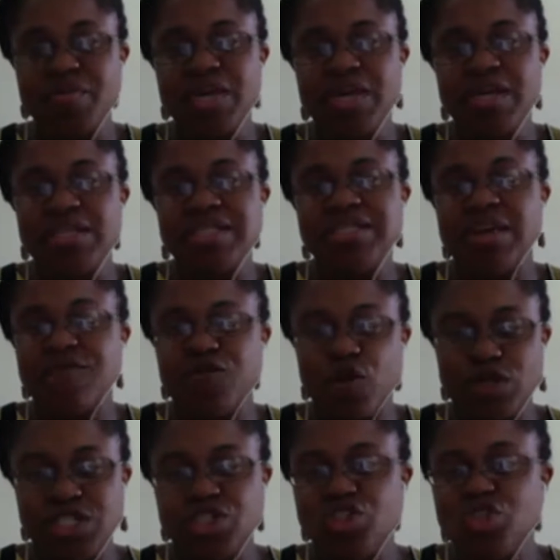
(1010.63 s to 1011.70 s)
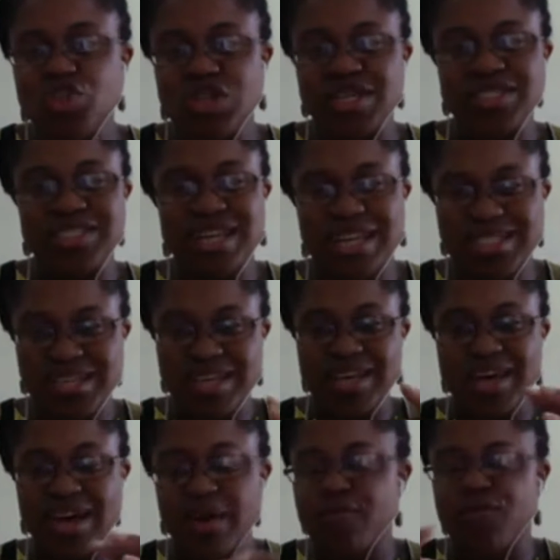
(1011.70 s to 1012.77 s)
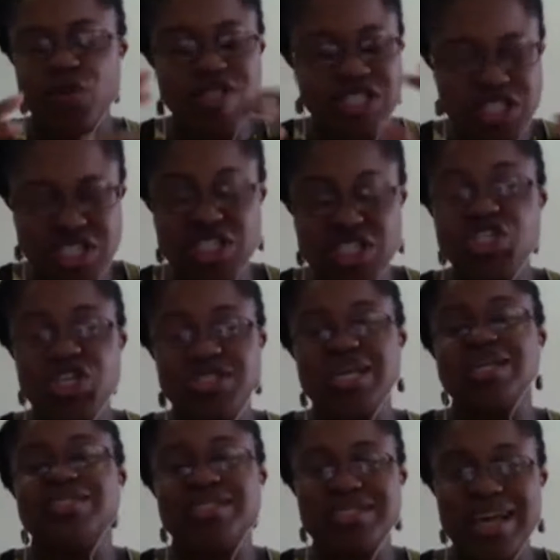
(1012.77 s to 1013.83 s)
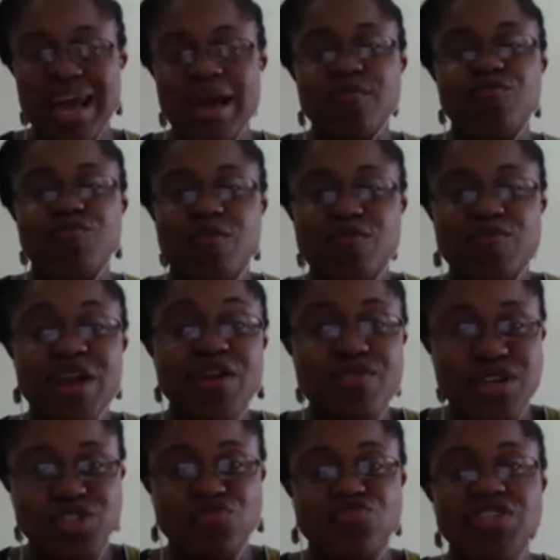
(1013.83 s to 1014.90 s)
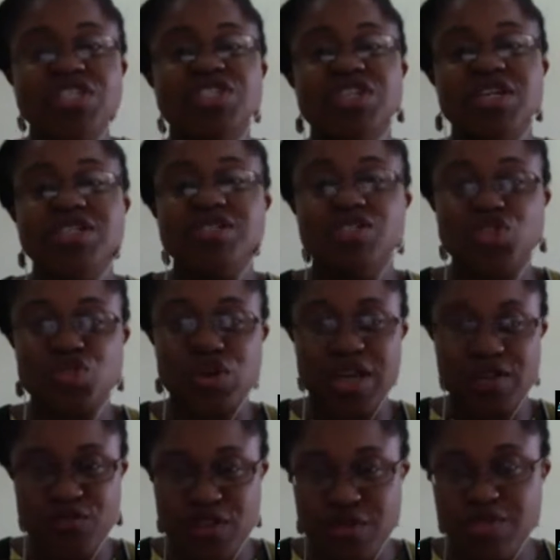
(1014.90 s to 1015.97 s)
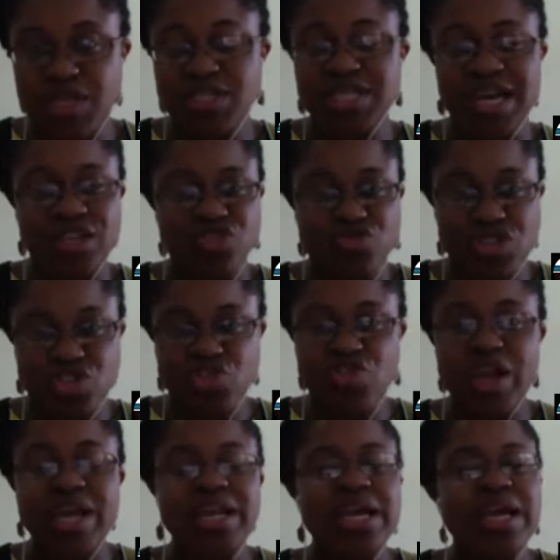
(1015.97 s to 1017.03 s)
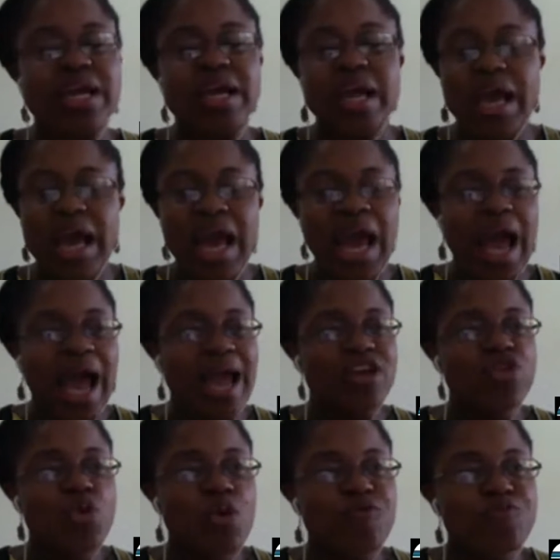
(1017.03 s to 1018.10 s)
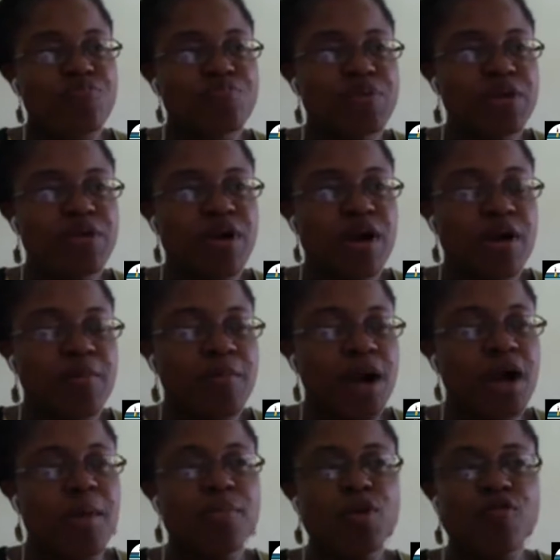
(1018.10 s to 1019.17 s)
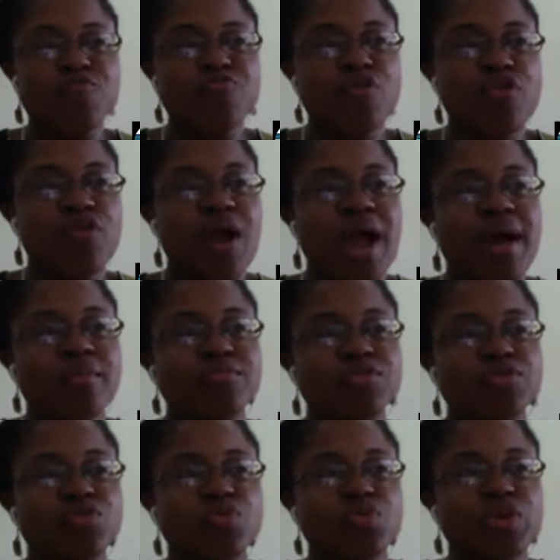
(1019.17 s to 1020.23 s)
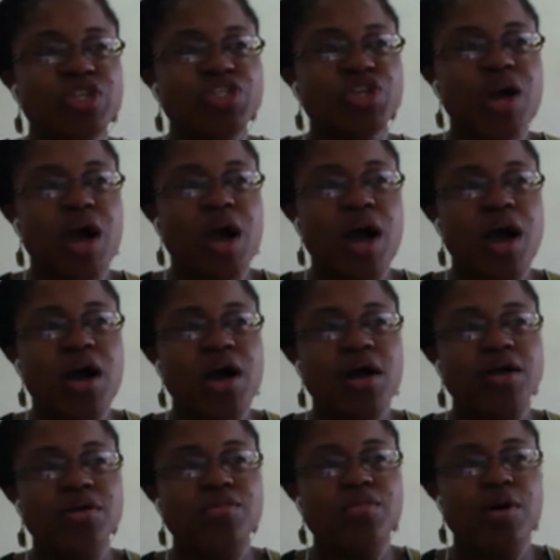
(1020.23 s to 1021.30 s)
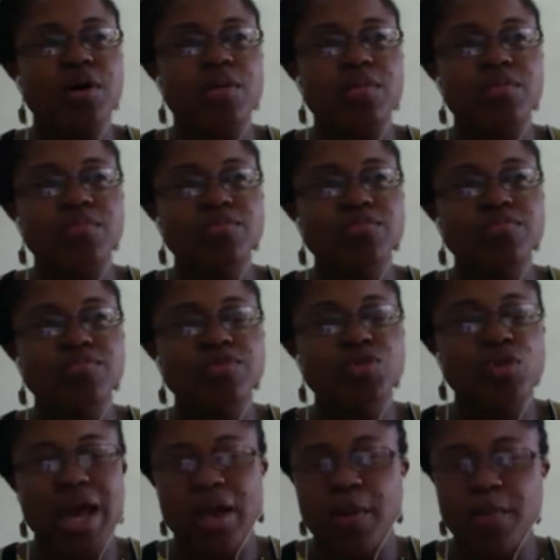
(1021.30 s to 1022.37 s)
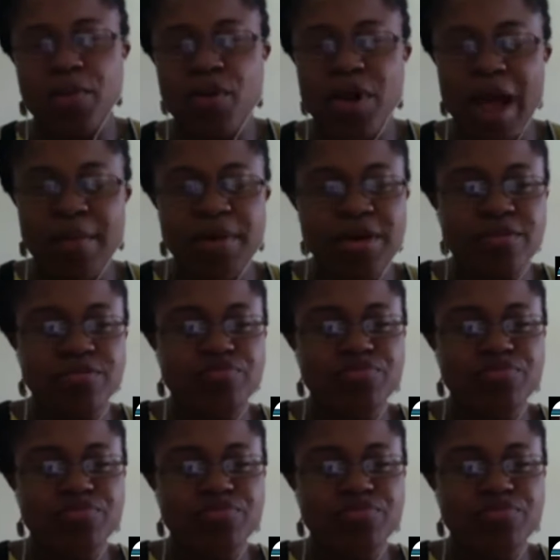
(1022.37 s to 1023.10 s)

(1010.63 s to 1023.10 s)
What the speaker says: say 40 students 40 teachers at a time from various regions to give them this extra training. I know of a couple of programs which are, like a programming